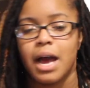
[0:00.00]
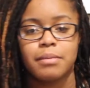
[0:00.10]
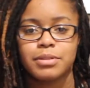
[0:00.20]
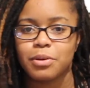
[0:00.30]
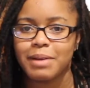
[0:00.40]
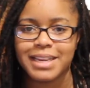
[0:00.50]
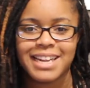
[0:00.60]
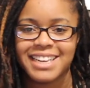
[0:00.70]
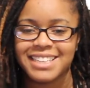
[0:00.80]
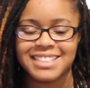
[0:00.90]
I'm so mad
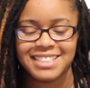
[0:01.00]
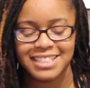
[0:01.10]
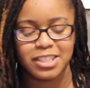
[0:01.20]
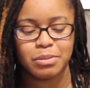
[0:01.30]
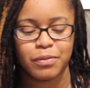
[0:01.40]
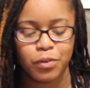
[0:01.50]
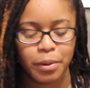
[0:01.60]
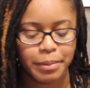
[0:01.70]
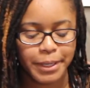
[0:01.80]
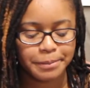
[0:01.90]
that I didn't see these
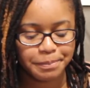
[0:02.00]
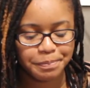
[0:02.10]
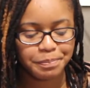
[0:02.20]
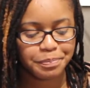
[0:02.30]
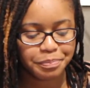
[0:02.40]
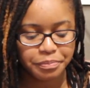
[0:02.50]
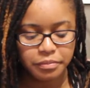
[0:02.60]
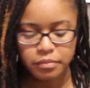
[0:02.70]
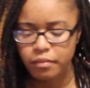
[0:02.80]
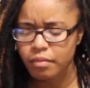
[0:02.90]
before, but
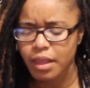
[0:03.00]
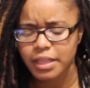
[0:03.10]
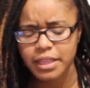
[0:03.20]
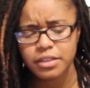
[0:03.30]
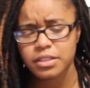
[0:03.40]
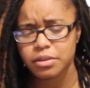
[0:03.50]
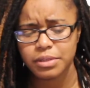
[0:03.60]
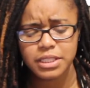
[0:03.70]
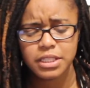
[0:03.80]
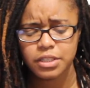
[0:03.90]
they're
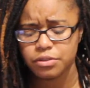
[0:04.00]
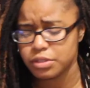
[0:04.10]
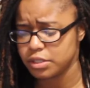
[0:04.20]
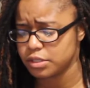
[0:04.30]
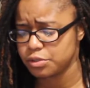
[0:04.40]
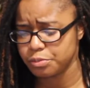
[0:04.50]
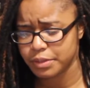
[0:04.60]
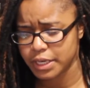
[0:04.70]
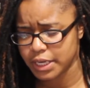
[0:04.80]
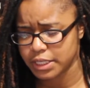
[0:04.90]
so easy to use. They're
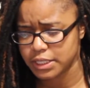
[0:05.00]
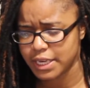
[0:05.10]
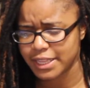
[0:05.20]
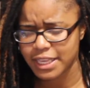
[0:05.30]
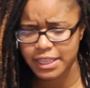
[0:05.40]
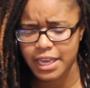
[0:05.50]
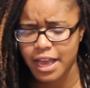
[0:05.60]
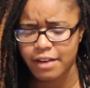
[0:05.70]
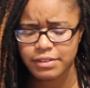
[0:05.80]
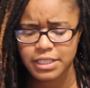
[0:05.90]
super nice, and I think they
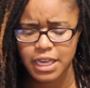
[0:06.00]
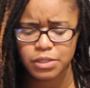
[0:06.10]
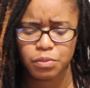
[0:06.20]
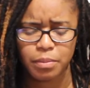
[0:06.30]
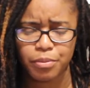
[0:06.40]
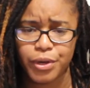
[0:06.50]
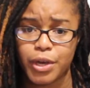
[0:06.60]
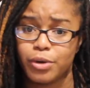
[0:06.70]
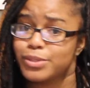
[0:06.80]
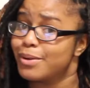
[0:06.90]
have a size
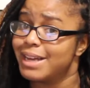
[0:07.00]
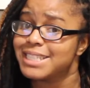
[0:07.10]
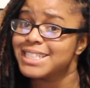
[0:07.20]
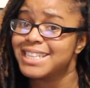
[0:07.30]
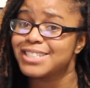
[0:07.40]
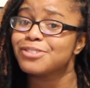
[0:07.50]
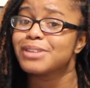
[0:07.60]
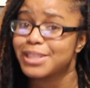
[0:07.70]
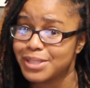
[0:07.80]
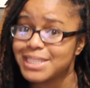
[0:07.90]
1.0, so I suggest you
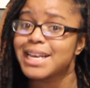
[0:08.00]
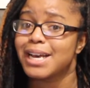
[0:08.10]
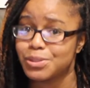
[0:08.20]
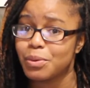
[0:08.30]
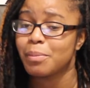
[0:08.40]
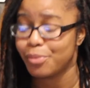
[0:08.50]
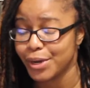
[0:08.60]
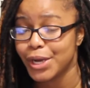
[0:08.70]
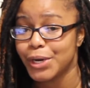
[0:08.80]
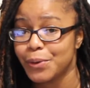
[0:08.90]
get the size
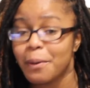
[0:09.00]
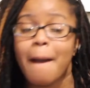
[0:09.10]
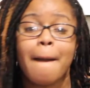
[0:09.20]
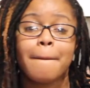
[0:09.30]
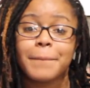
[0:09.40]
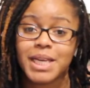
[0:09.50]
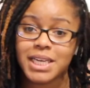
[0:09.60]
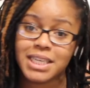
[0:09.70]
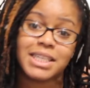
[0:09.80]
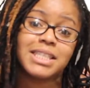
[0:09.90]
1.0
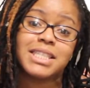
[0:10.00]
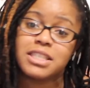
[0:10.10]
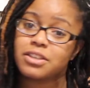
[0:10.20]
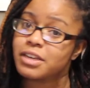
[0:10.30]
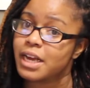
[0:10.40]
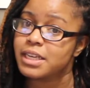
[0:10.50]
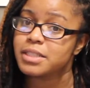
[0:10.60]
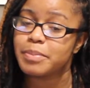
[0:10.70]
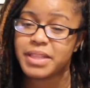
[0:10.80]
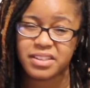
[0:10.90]
because these are
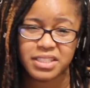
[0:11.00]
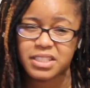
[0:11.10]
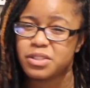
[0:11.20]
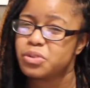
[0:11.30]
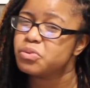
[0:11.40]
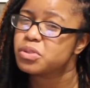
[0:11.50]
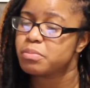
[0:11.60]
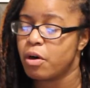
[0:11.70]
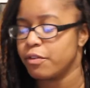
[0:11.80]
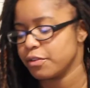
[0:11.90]
nice, but they're just too
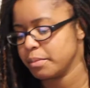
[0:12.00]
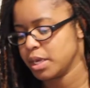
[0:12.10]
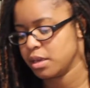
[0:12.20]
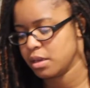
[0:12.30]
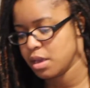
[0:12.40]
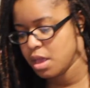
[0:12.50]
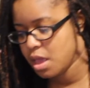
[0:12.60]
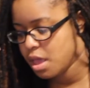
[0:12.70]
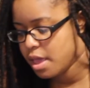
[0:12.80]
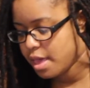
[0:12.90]
small for me.
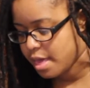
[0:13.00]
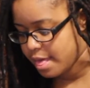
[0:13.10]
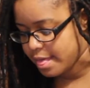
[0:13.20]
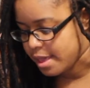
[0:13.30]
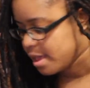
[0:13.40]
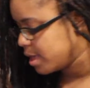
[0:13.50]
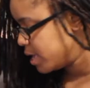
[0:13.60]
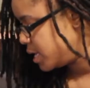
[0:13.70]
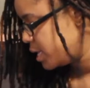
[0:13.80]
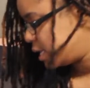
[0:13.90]

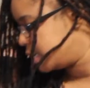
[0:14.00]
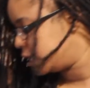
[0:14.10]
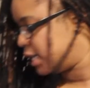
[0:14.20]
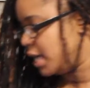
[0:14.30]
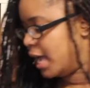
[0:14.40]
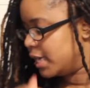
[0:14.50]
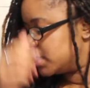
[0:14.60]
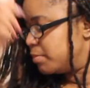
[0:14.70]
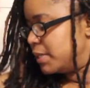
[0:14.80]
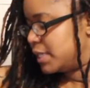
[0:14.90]
And
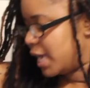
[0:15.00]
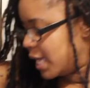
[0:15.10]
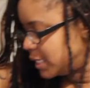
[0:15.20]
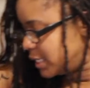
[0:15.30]
last but not